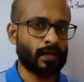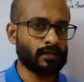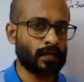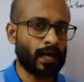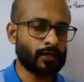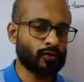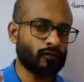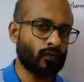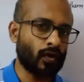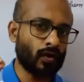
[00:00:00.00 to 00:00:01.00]
Means the light should
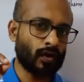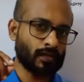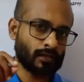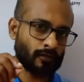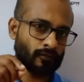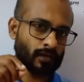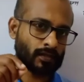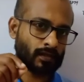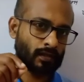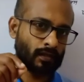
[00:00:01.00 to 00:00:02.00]
fall on the
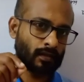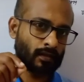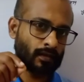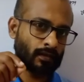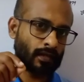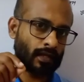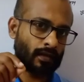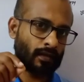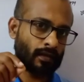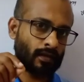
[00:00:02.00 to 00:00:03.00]
surface,
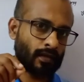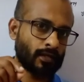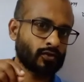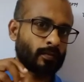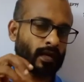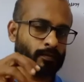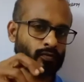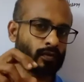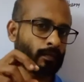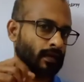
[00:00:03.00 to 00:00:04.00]
then uh, it should be
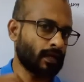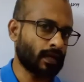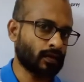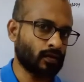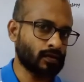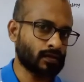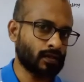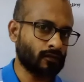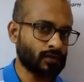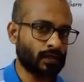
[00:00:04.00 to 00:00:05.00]
absorbed by the electrons
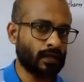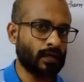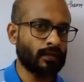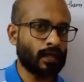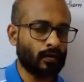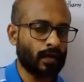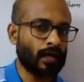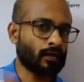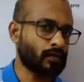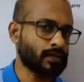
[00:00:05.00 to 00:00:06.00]
sufficiently, then only
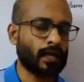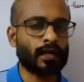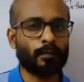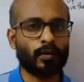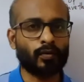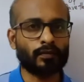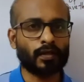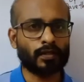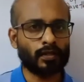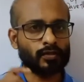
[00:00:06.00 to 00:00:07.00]
electrons can come out.
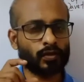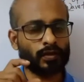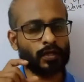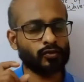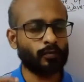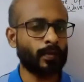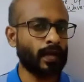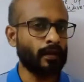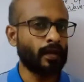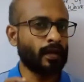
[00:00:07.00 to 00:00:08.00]
so there should
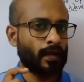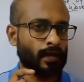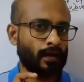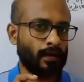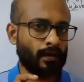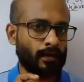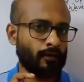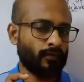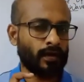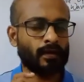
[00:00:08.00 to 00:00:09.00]
be a
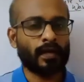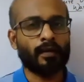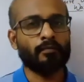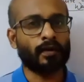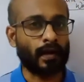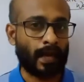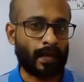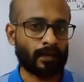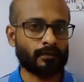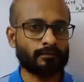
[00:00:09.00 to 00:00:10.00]
definite time lag.